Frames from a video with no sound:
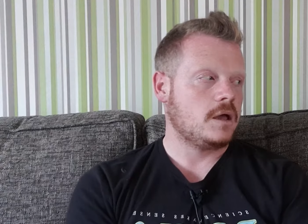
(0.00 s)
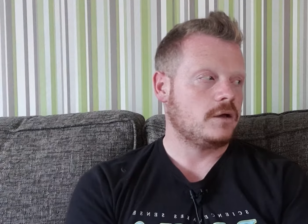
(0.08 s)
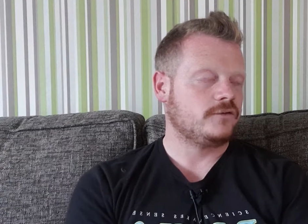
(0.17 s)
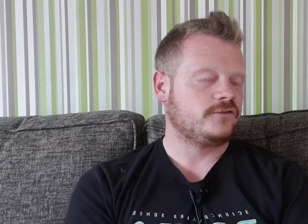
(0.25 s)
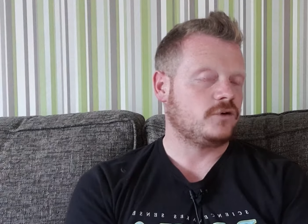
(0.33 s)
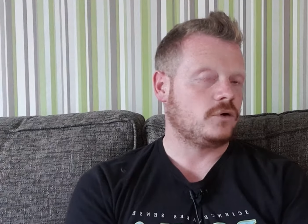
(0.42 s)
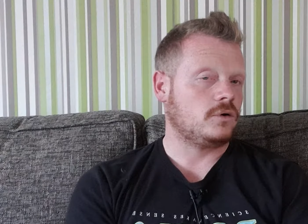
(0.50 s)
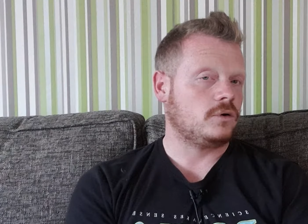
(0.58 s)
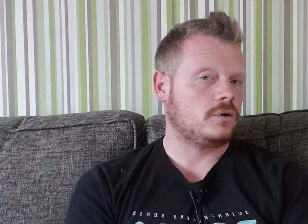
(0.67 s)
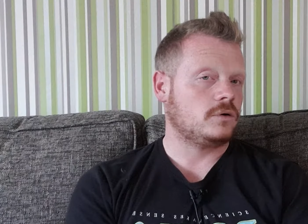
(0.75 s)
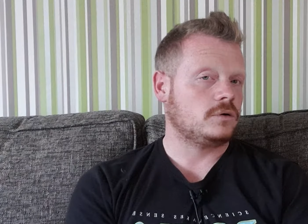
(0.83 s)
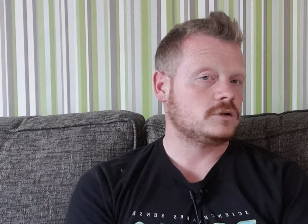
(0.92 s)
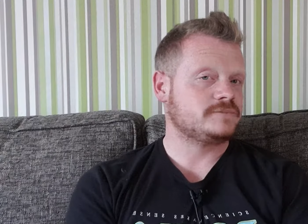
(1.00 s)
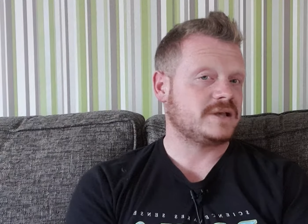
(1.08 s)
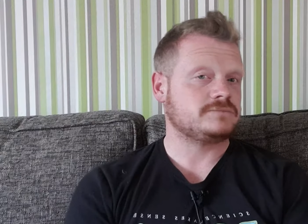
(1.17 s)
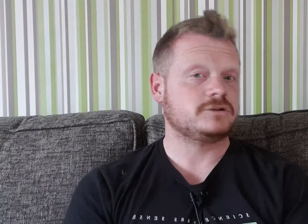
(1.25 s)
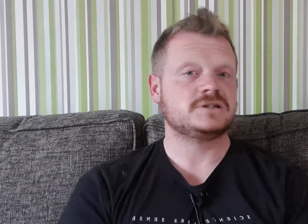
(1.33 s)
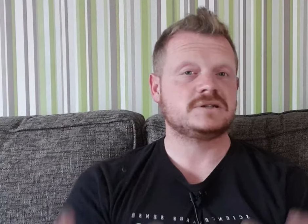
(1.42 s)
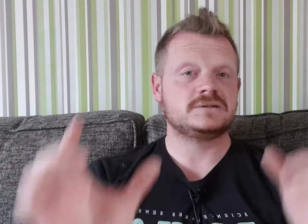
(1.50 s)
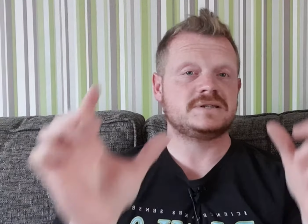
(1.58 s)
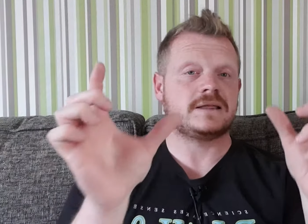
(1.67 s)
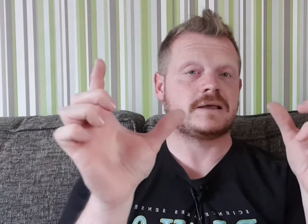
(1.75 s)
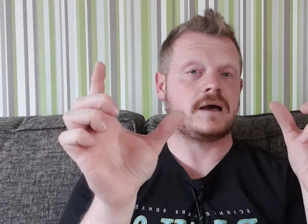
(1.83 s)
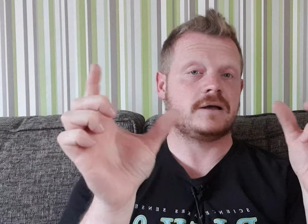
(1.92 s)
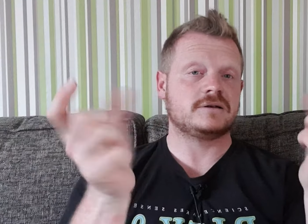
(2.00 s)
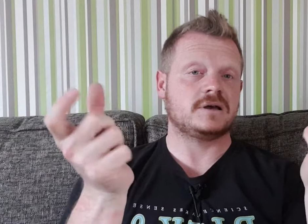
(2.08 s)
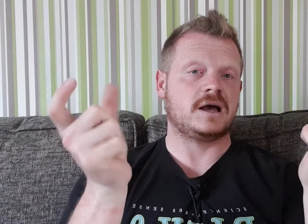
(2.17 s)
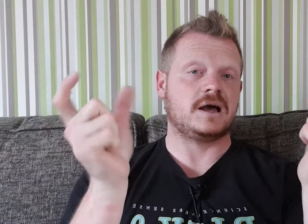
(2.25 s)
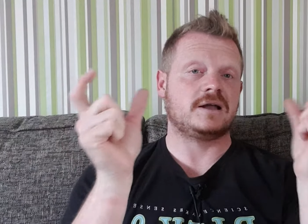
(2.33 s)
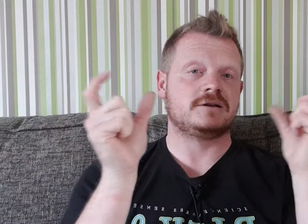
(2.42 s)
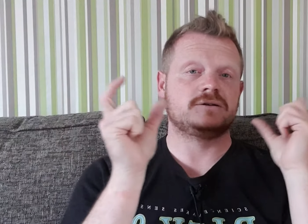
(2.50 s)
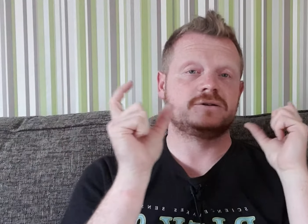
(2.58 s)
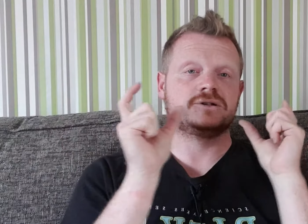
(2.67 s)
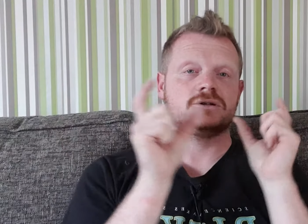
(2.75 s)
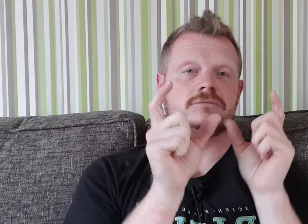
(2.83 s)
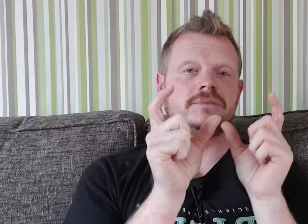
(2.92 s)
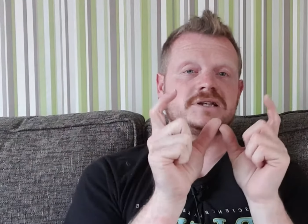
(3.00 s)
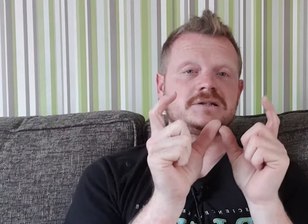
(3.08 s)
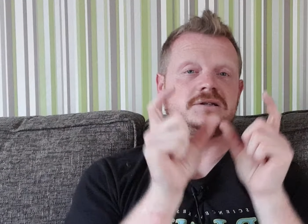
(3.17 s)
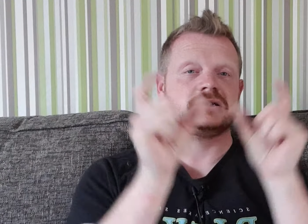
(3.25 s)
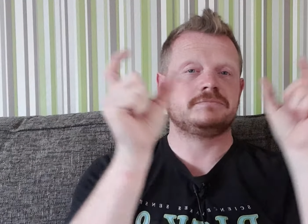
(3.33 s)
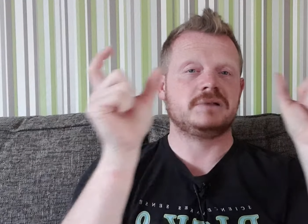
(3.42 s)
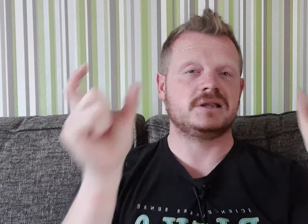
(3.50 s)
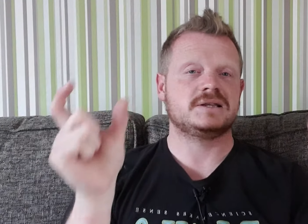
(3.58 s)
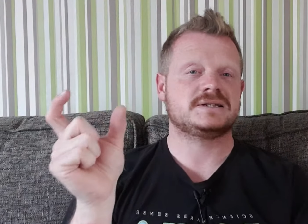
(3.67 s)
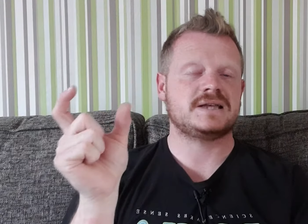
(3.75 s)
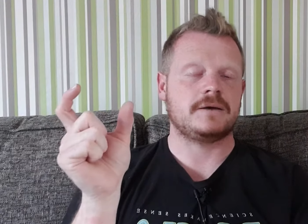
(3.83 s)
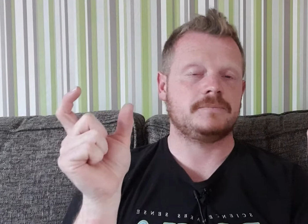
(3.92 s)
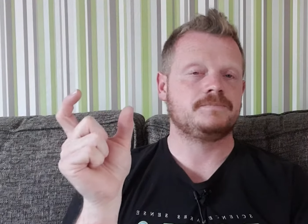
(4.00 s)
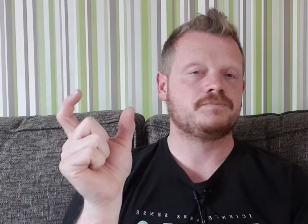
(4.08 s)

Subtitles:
for Space Marines and Death Guard, and basically split the set.